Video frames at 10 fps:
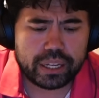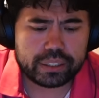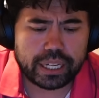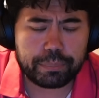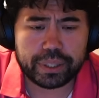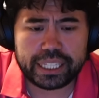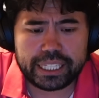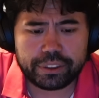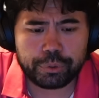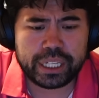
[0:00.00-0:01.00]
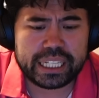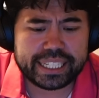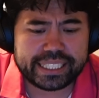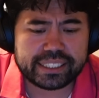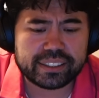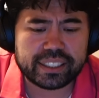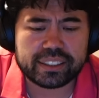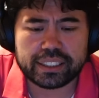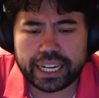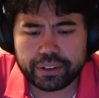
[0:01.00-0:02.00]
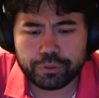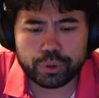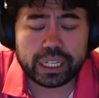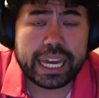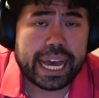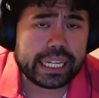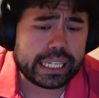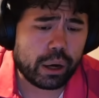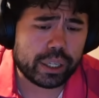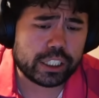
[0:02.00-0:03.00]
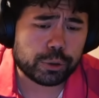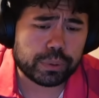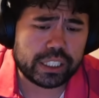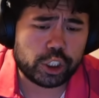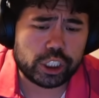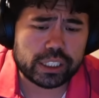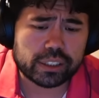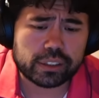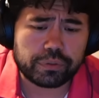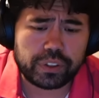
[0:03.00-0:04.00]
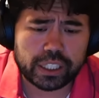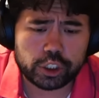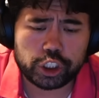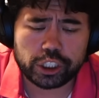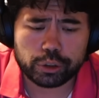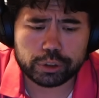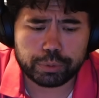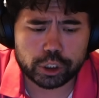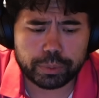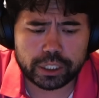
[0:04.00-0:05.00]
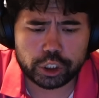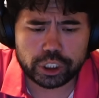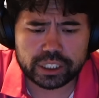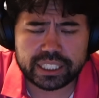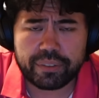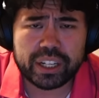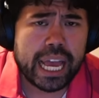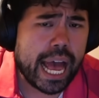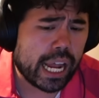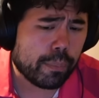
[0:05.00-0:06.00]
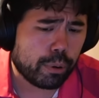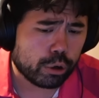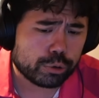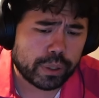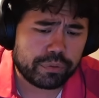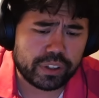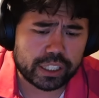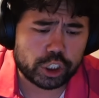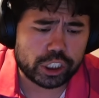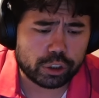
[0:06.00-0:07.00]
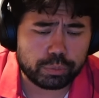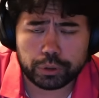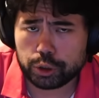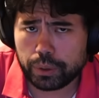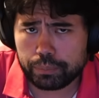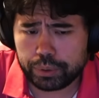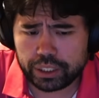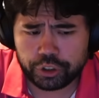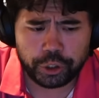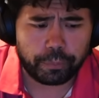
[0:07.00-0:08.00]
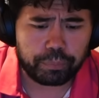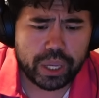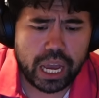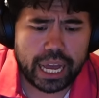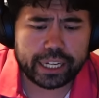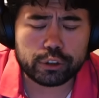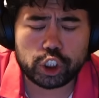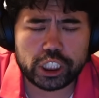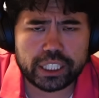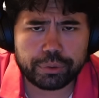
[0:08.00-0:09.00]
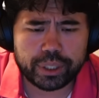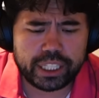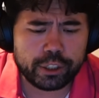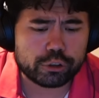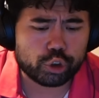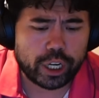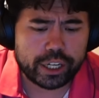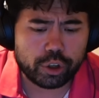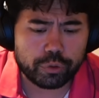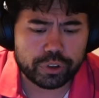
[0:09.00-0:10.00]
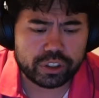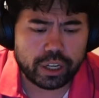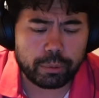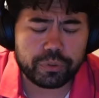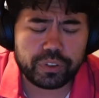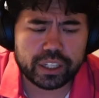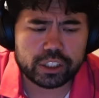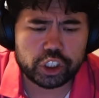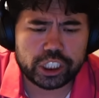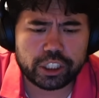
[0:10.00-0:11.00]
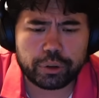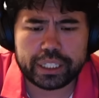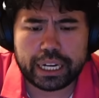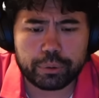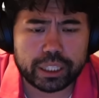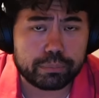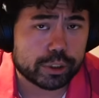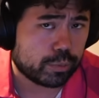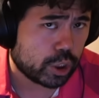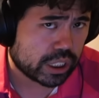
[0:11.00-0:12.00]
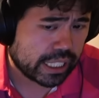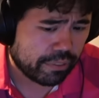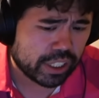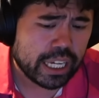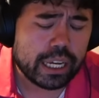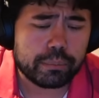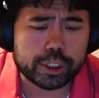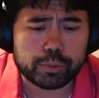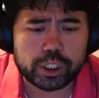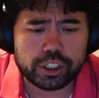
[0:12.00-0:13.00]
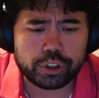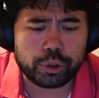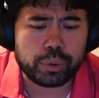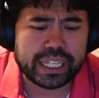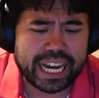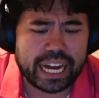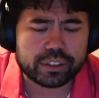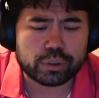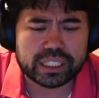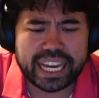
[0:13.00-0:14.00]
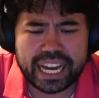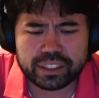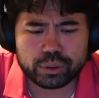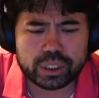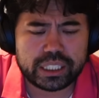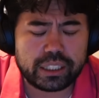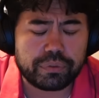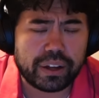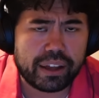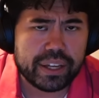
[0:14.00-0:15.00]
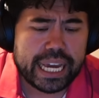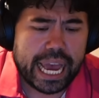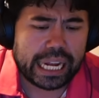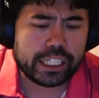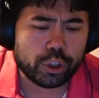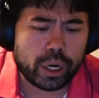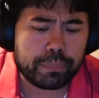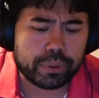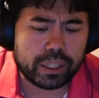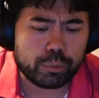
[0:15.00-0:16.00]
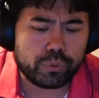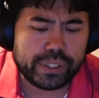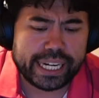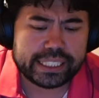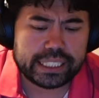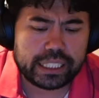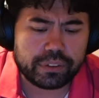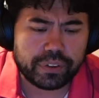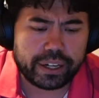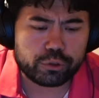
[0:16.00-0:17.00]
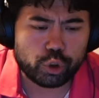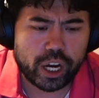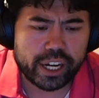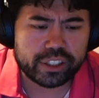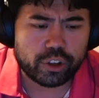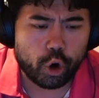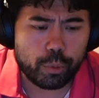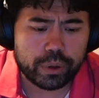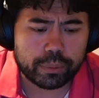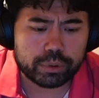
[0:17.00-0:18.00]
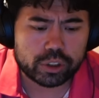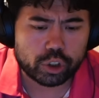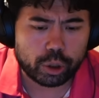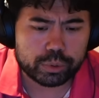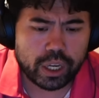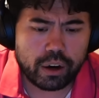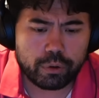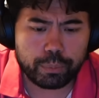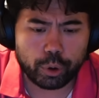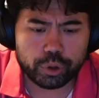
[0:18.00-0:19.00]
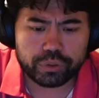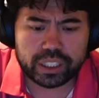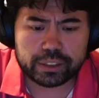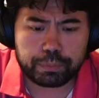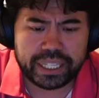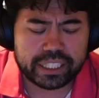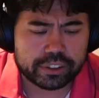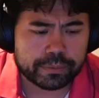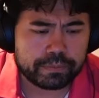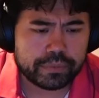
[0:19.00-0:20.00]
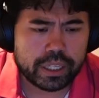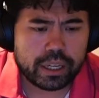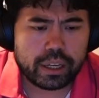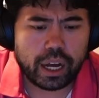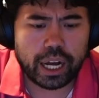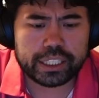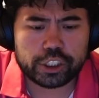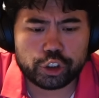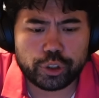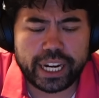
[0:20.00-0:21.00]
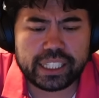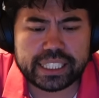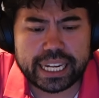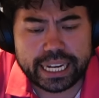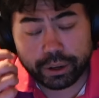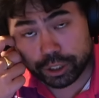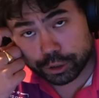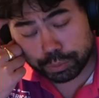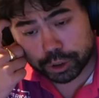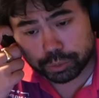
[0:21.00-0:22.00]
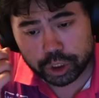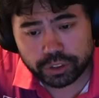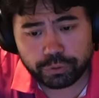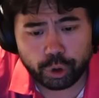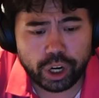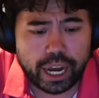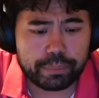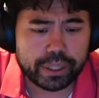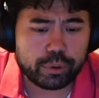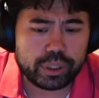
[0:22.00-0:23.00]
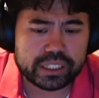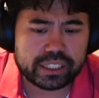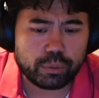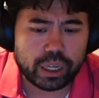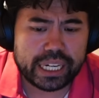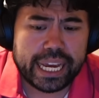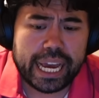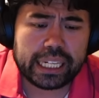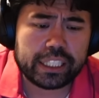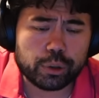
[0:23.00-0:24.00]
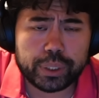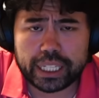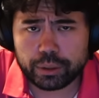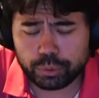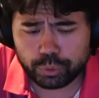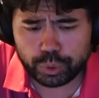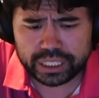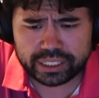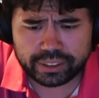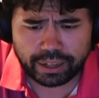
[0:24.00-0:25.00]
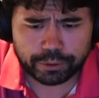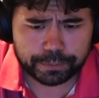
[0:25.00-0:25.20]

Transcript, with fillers: I play e3, knight c6, knight f3, and now Anish plays g6 to fianchetto his bishop on g7 and oppose my fianchetto bishop on b2. I go g3 here, trying to go for the double fianchetto, and now we get bishop g7, bishop g2, castles, castles, d5, and here I play the move knight to e5, trying to open up the scopes for both of these bs. Anish trades, and now he goes bishop g4, I play queen c1, and here we get the move queen d7.